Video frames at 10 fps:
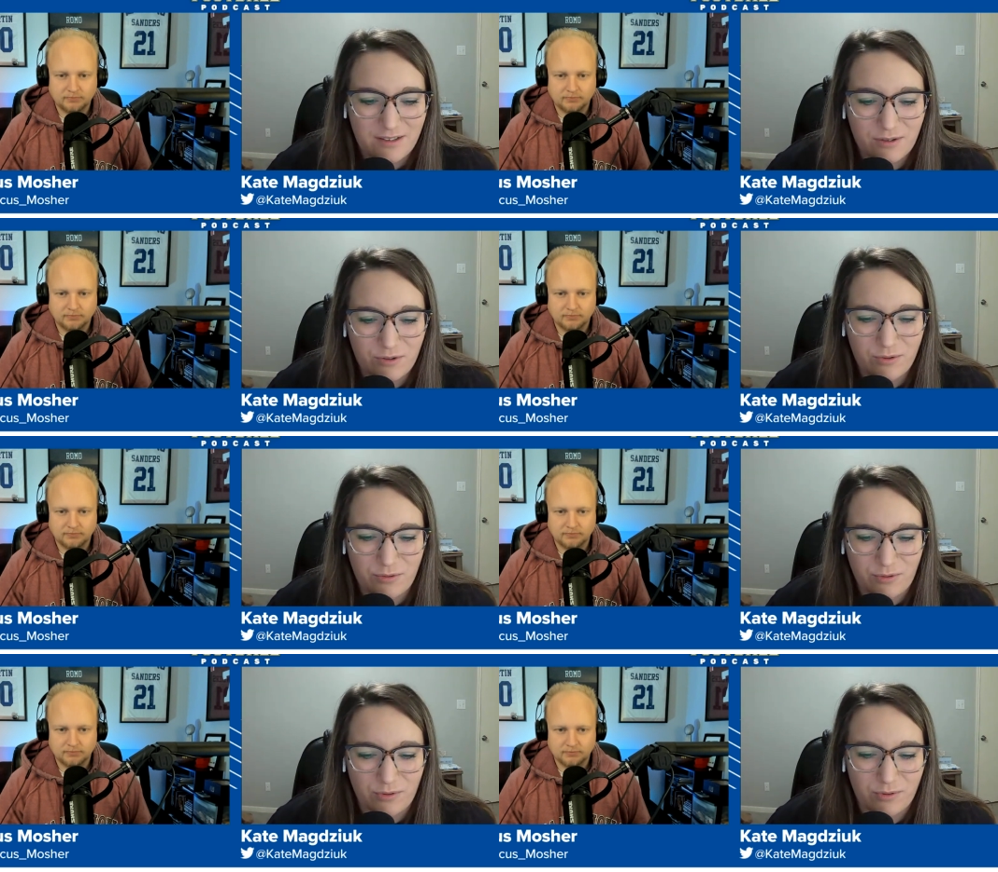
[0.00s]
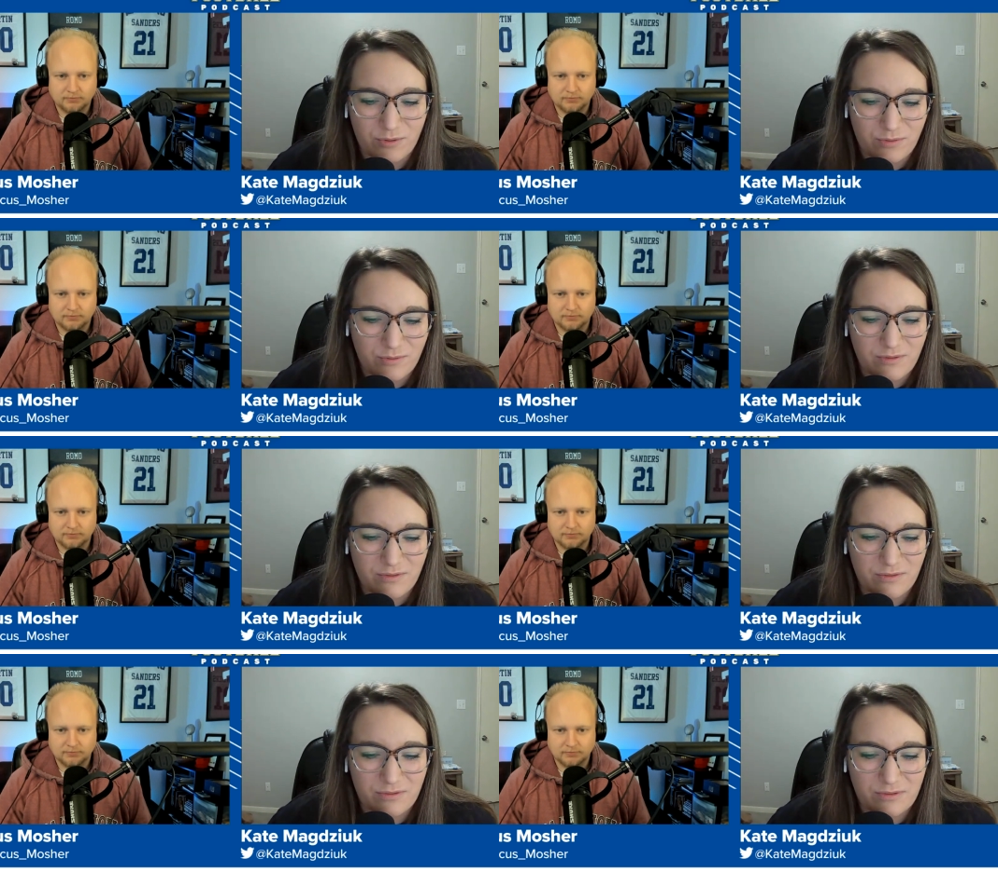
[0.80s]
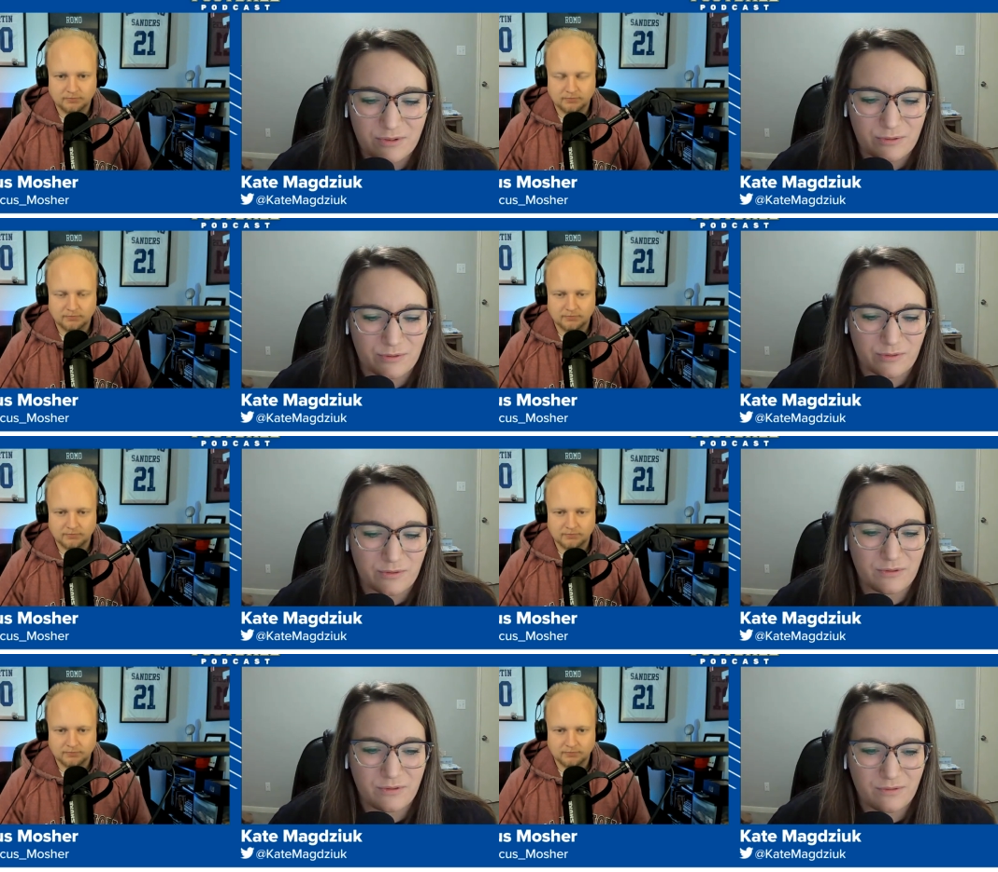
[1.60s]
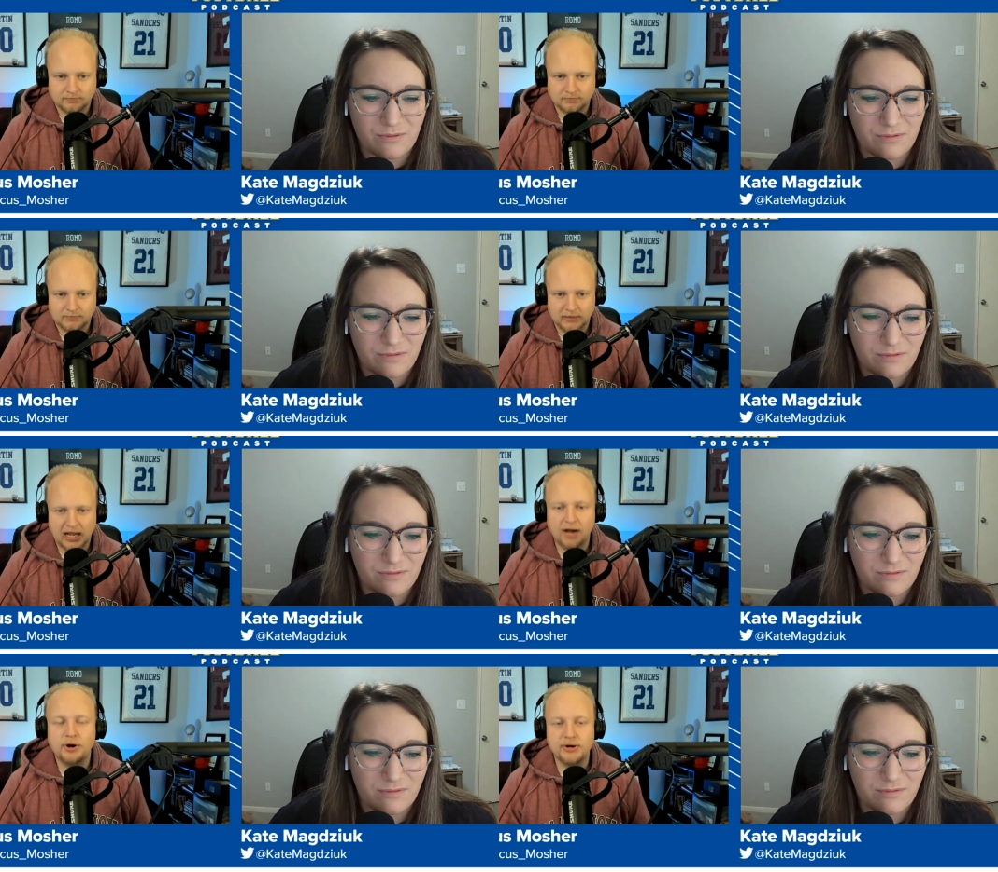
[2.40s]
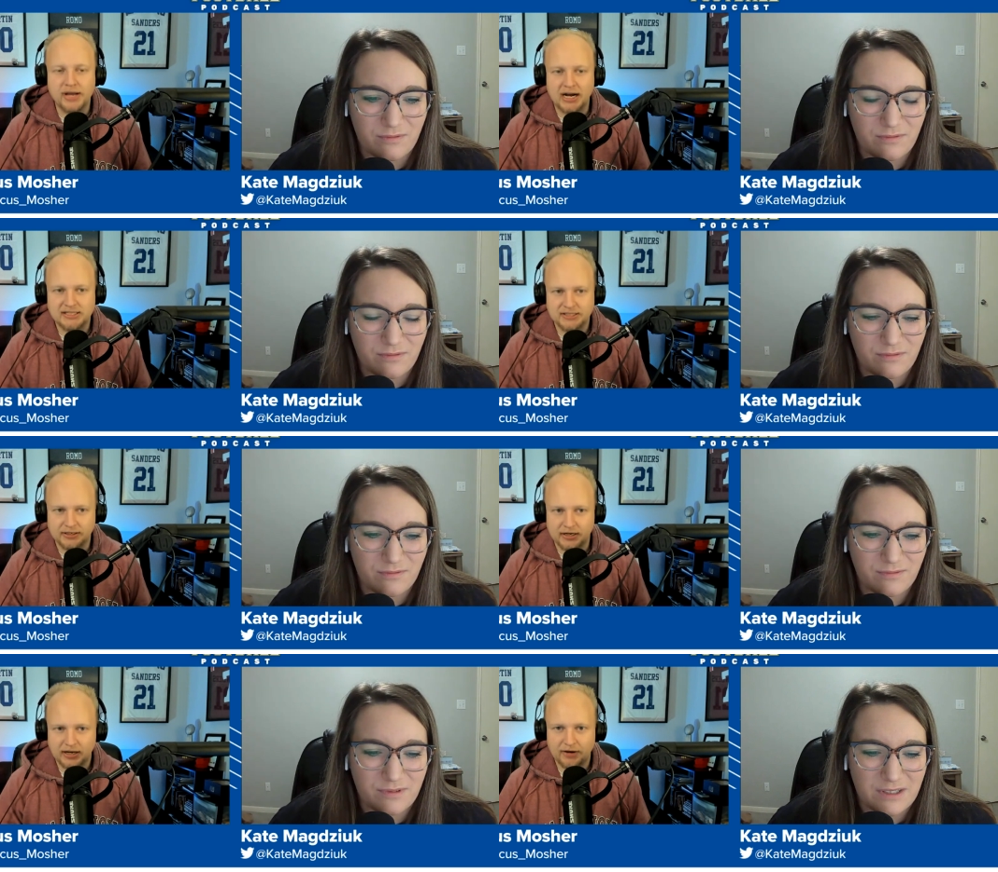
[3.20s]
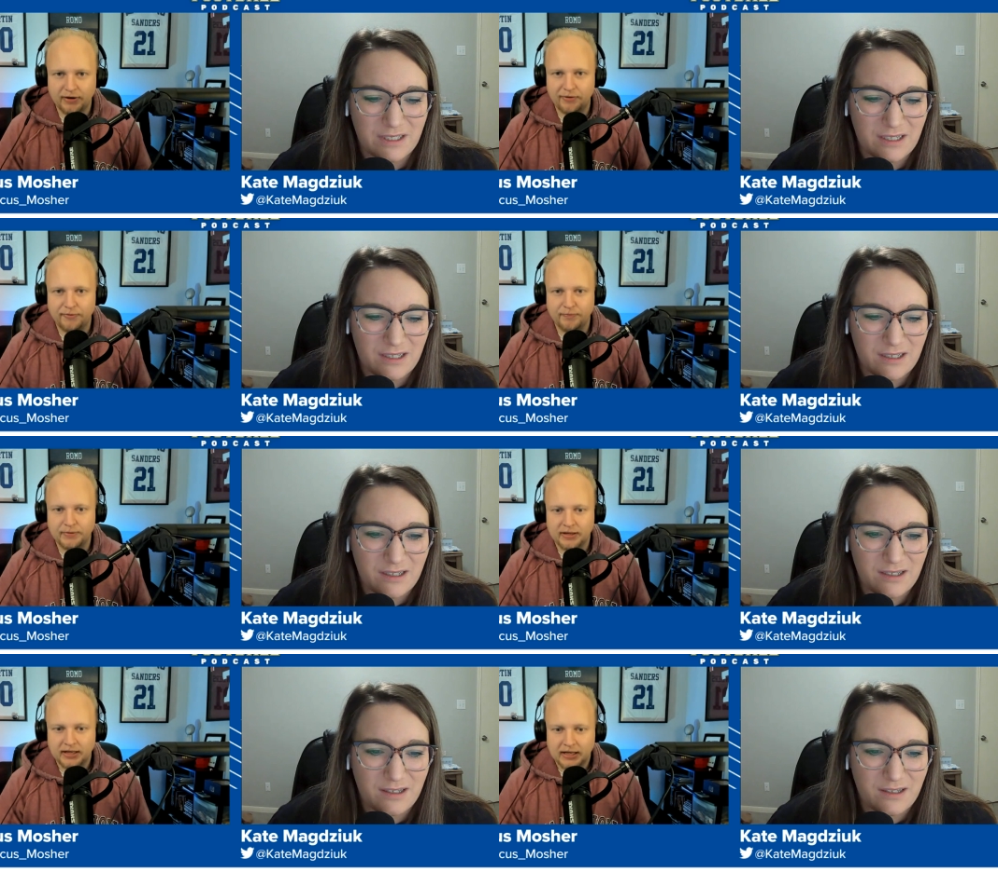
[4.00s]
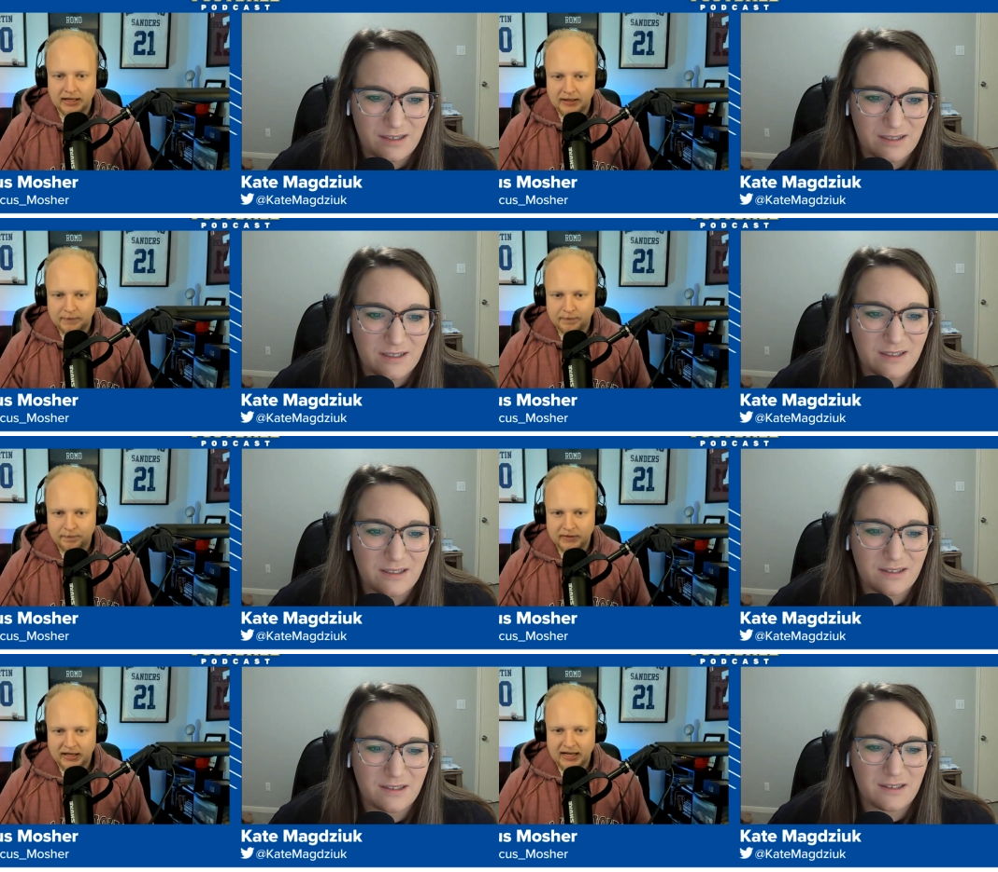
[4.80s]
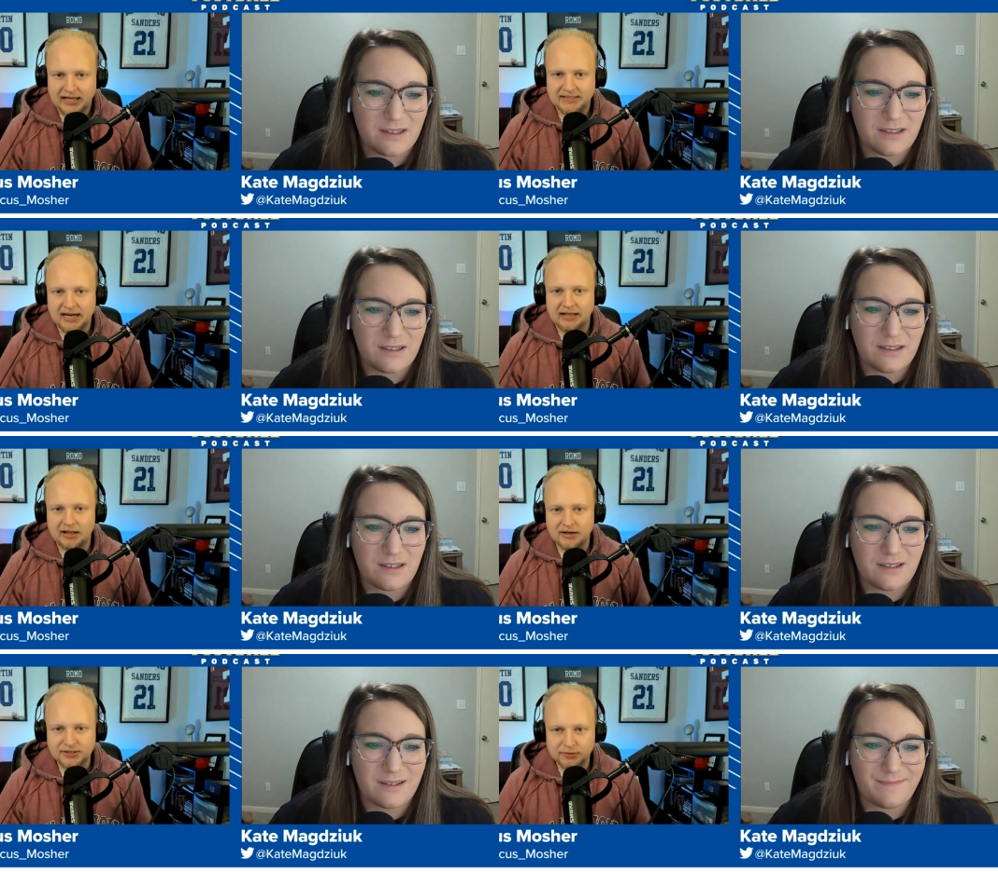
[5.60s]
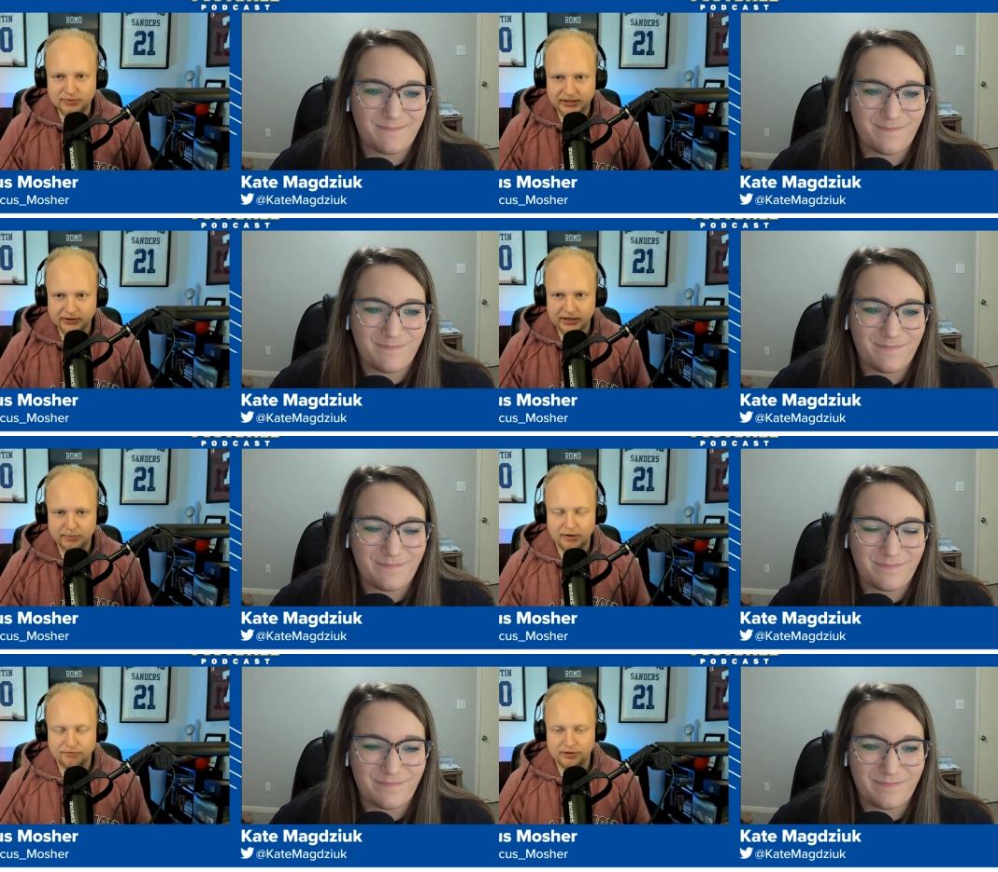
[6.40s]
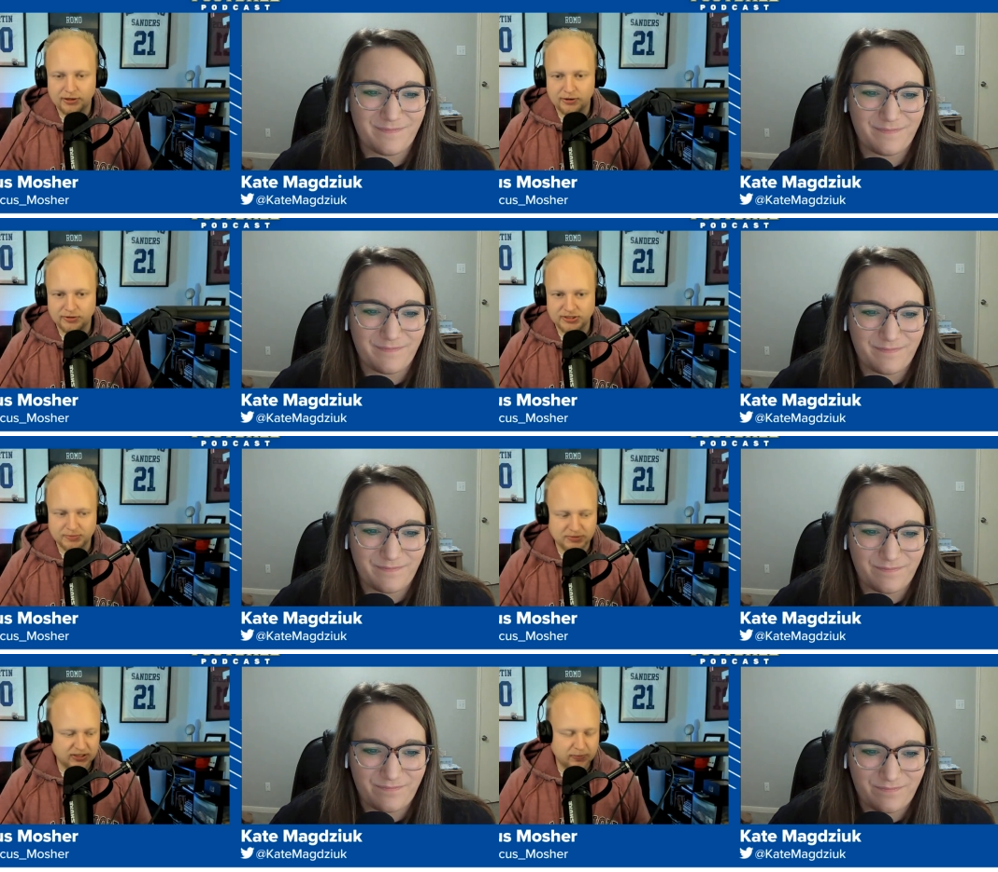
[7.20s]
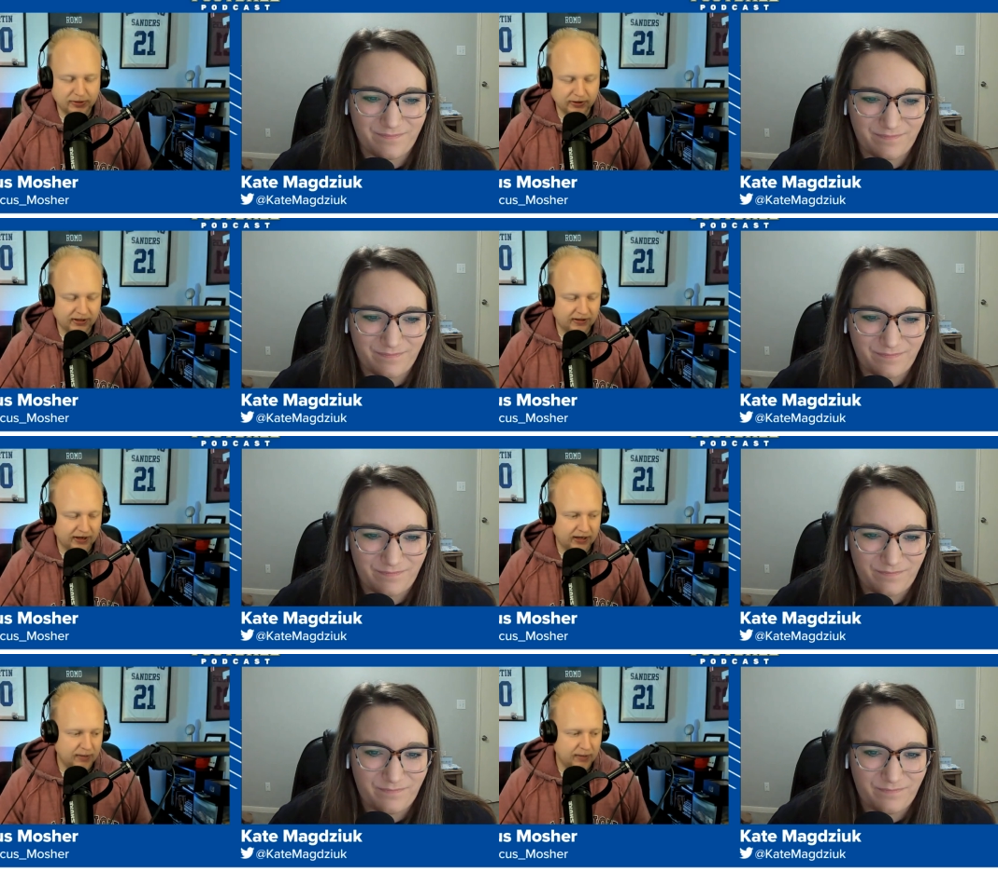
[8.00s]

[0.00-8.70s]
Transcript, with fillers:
Speaker 1: Ooh. Ooh.
Speaker 2: I'll go Knox there. I, I'd, I'd he's got a long term deal in Buffalo. There's some stability there. He